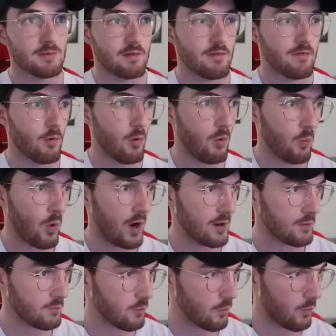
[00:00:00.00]
So four
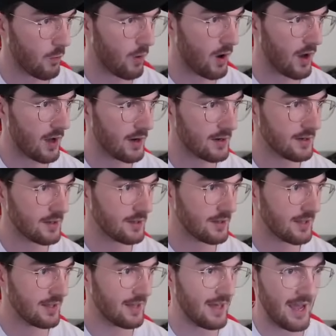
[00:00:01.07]
one one.
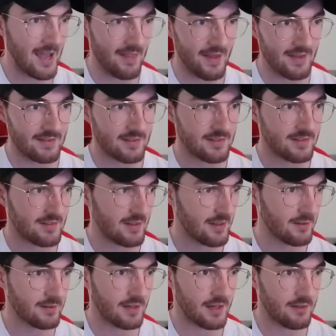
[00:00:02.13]
And there's a
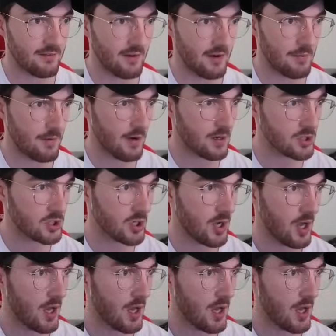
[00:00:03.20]
steal. Thank you very much.